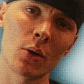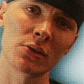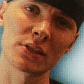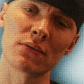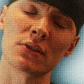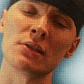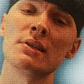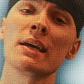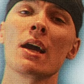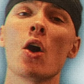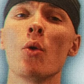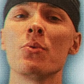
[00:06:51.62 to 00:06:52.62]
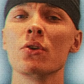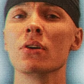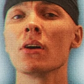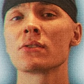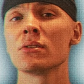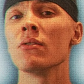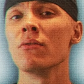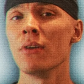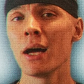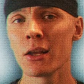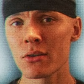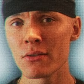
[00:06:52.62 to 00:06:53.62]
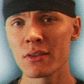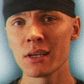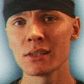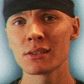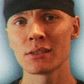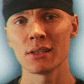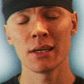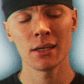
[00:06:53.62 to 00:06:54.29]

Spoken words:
that was it for today. I hope you got some value out of this,